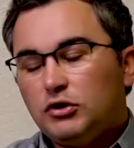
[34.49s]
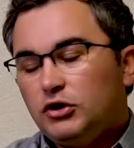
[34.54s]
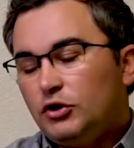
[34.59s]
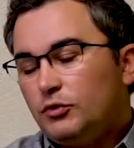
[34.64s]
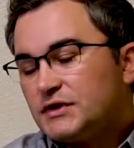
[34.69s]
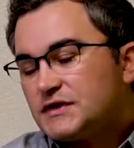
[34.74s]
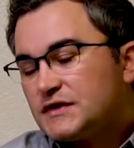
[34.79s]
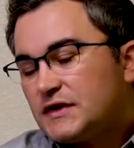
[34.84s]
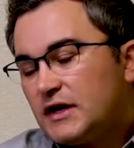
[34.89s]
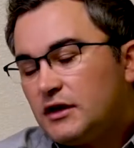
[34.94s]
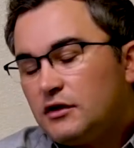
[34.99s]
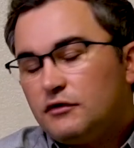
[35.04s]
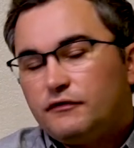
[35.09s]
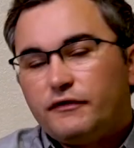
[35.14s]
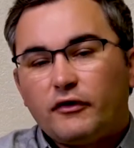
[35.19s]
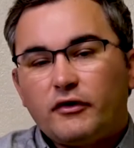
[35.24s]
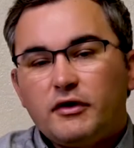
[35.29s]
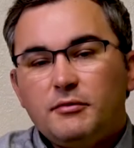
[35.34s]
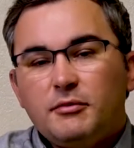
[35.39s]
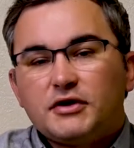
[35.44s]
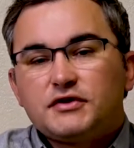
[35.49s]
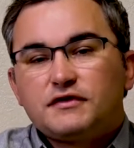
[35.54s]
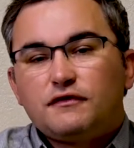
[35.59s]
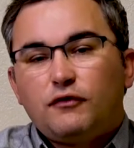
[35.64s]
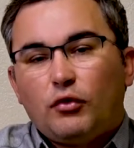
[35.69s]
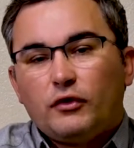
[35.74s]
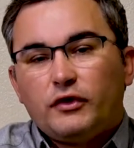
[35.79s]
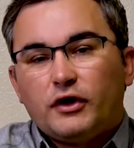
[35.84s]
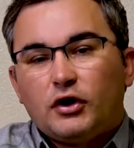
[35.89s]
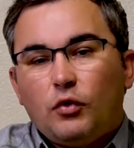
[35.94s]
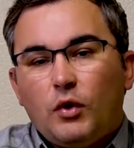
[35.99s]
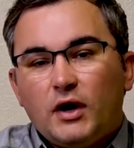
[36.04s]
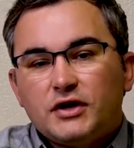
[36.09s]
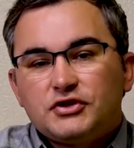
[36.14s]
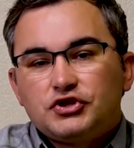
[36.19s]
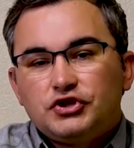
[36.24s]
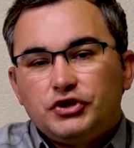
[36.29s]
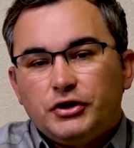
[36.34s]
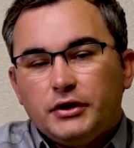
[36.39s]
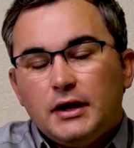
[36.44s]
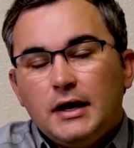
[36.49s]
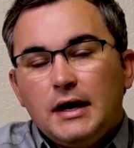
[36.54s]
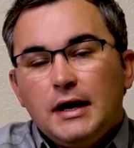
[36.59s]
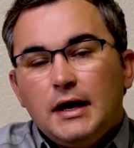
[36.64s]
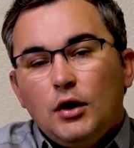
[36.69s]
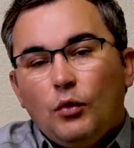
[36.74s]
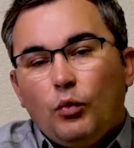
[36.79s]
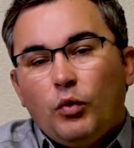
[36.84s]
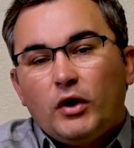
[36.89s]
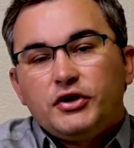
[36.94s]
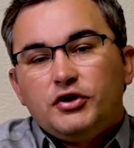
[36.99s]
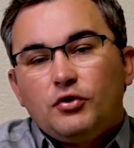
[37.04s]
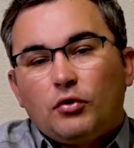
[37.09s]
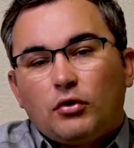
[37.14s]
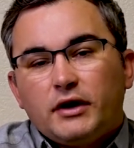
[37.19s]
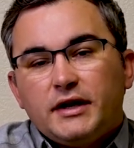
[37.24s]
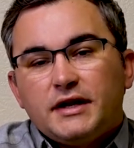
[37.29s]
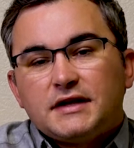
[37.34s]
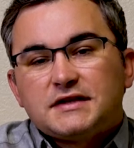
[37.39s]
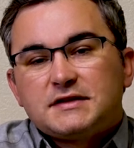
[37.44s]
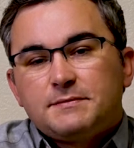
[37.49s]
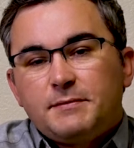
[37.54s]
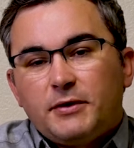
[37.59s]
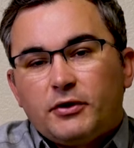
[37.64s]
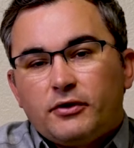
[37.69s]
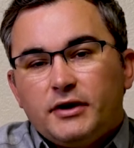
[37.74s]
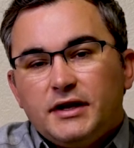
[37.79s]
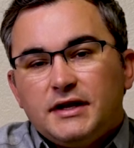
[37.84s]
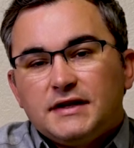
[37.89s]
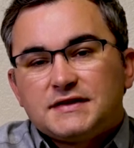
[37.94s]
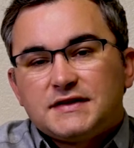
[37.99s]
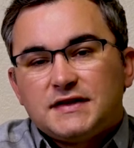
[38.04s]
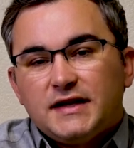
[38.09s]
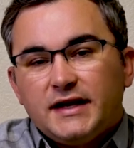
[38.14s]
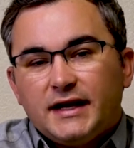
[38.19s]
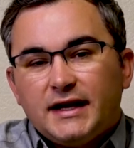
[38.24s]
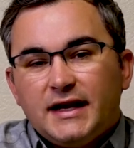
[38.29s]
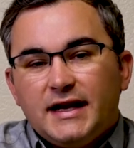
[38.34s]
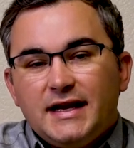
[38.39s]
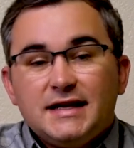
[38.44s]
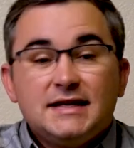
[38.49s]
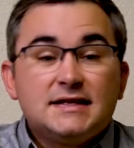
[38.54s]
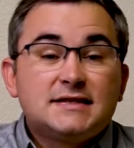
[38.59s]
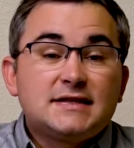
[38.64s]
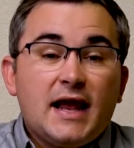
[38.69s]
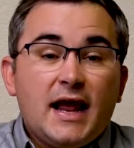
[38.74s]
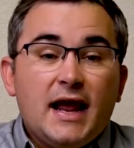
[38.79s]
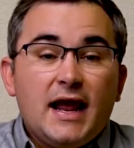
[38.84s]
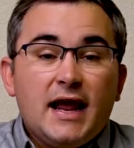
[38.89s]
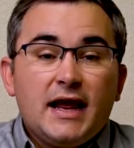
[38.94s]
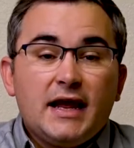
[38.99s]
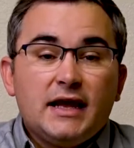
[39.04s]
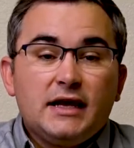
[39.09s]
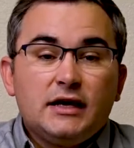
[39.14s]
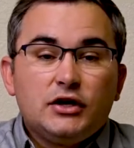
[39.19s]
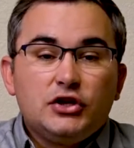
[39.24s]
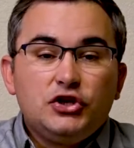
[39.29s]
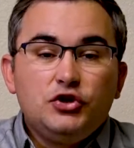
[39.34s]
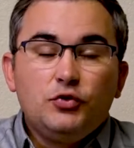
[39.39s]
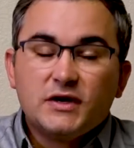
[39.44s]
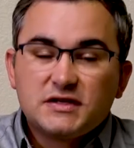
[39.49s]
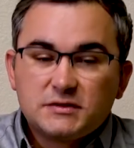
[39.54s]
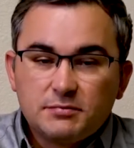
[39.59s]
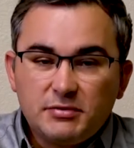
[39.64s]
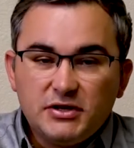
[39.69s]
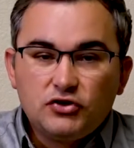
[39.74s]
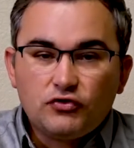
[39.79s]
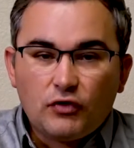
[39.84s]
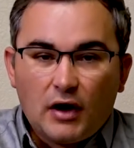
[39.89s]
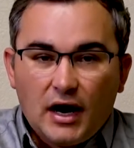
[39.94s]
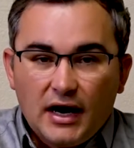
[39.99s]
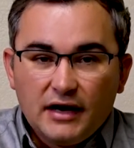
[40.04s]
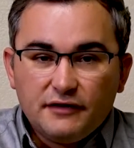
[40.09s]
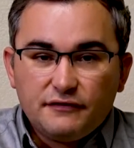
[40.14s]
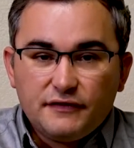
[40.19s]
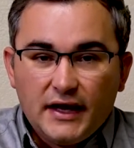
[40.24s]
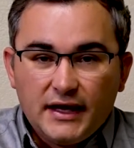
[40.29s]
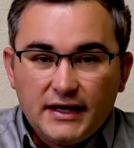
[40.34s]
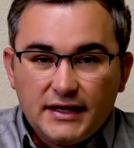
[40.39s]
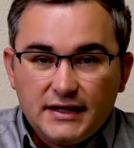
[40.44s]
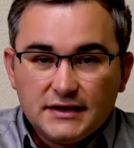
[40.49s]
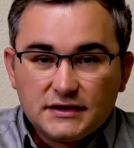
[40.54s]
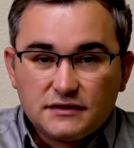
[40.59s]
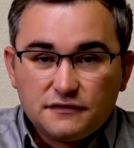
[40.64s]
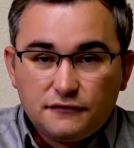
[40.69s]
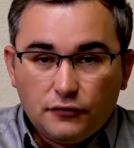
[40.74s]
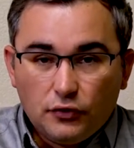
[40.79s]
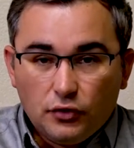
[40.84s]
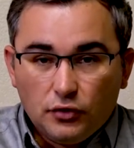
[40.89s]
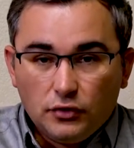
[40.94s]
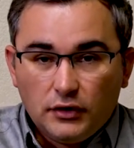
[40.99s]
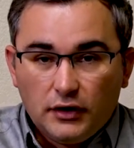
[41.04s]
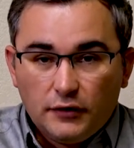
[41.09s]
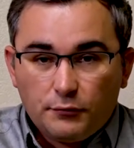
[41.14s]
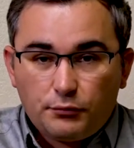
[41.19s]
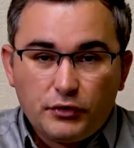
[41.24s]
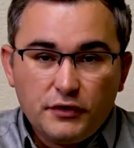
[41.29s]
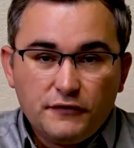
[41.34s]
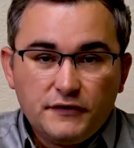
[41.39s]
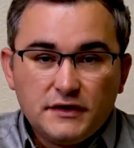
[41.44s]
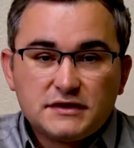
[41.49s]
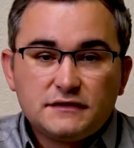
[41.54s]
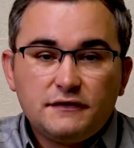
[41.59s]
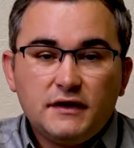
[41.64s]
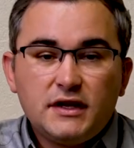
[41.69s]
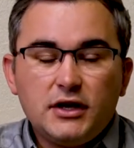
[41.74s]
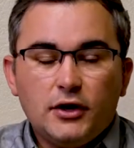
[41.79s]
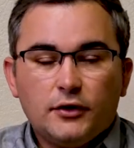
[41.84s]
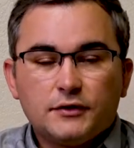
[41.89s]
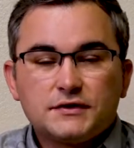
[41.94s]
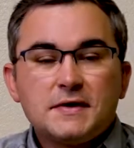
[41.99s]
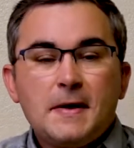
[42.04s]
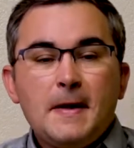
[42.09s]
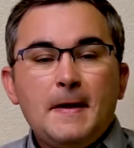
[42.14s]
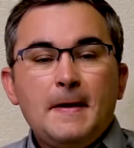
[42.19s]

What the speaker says: Lewis, thank you very much for the question. What you're experiencing is a USB drive that is full of previous videos.